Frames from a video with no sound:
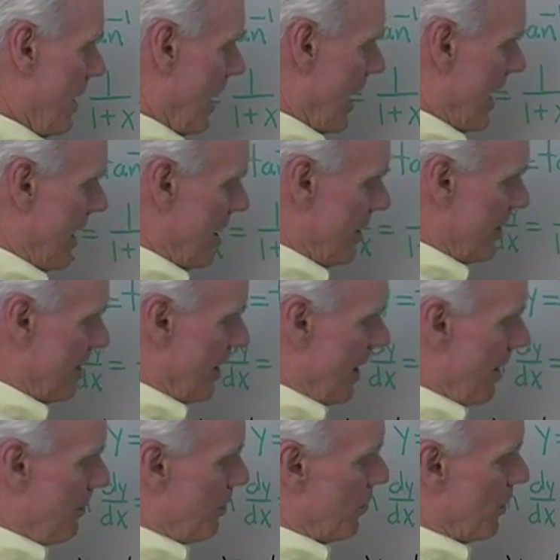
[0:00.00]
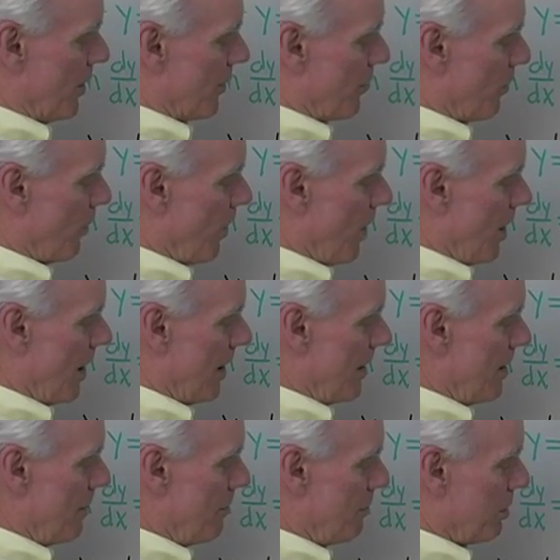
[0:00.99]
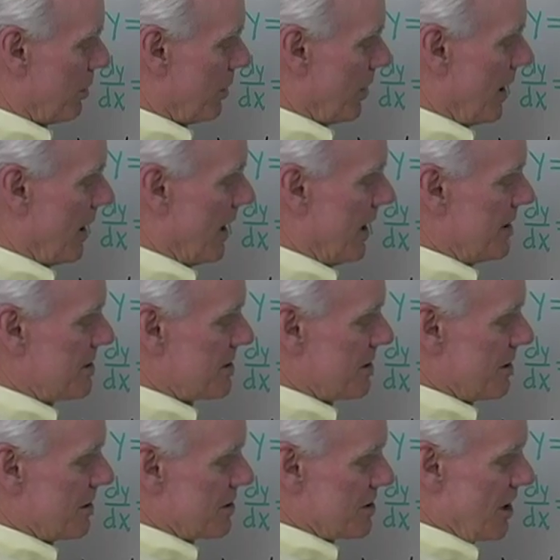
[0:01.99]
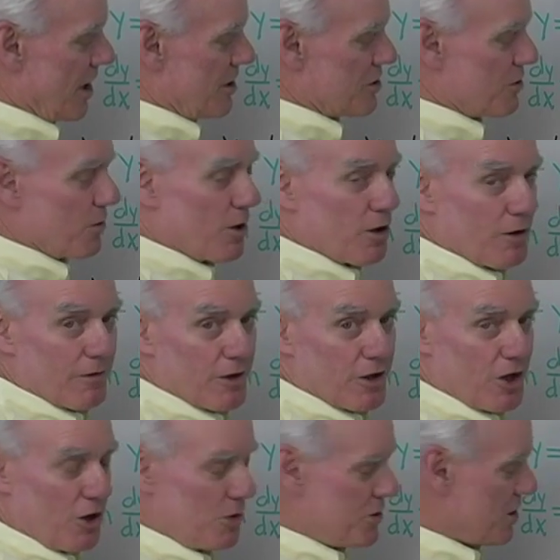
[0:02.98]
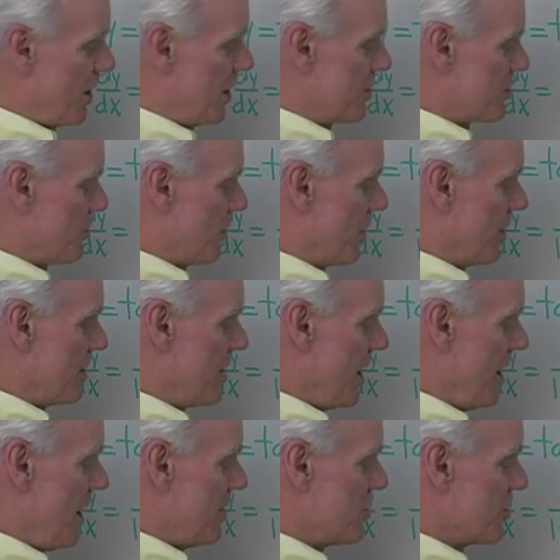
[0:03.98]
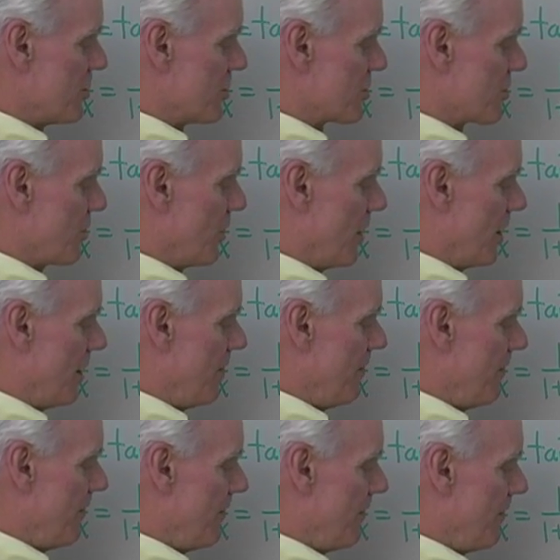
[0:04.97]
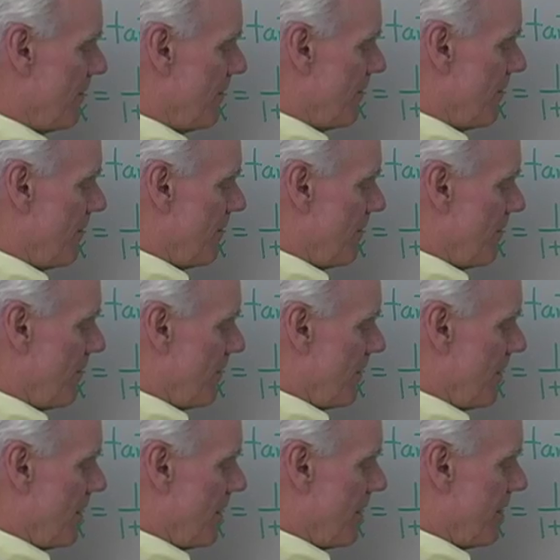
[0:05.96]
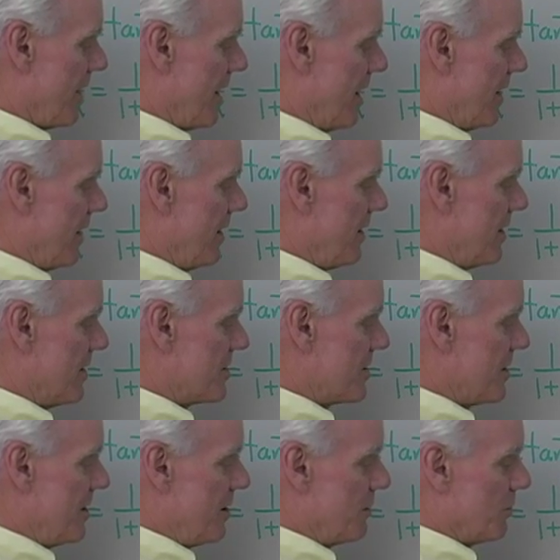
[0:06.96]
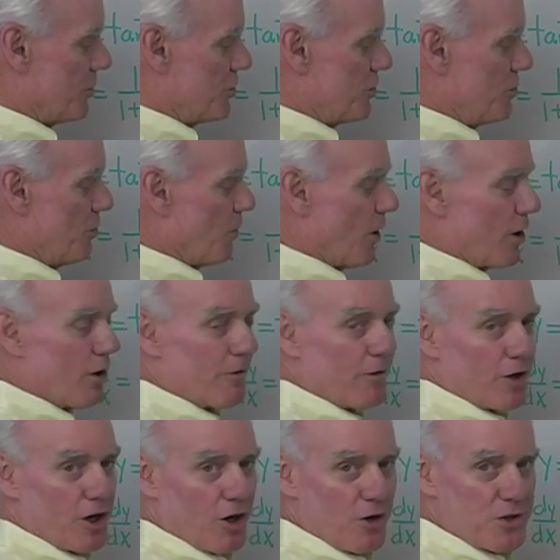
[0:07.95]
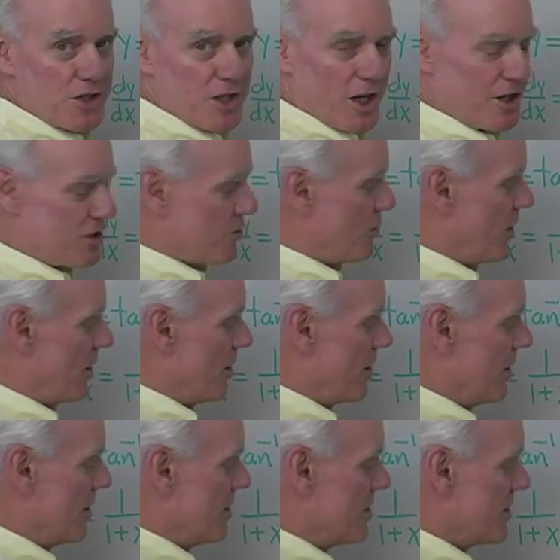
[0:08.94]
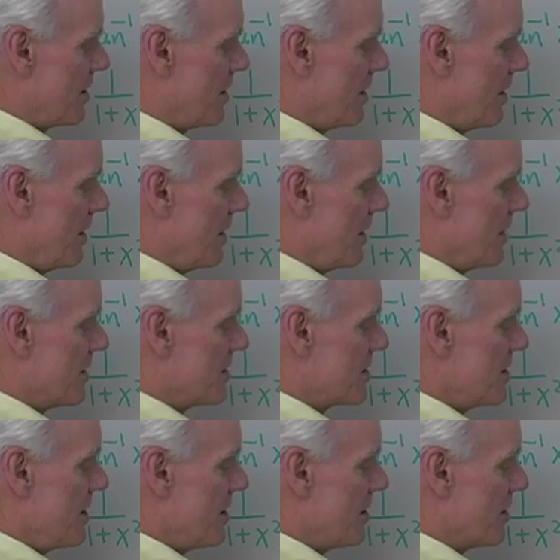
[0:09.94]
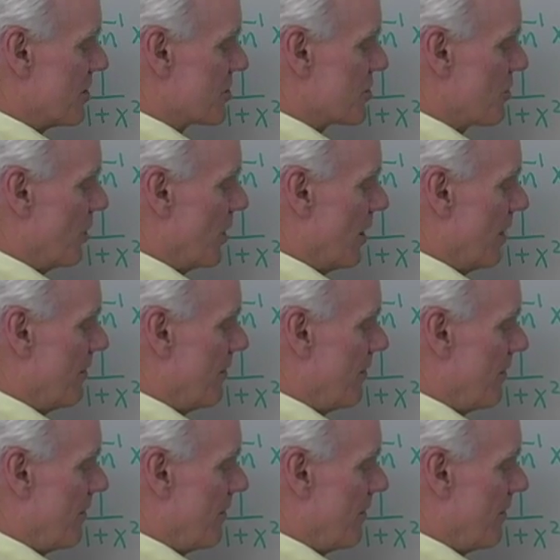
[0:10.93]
I end up with 1 plus sine squared over cosine squared tangent squared. Theta is equal to 1 over cosine squared is secant squared.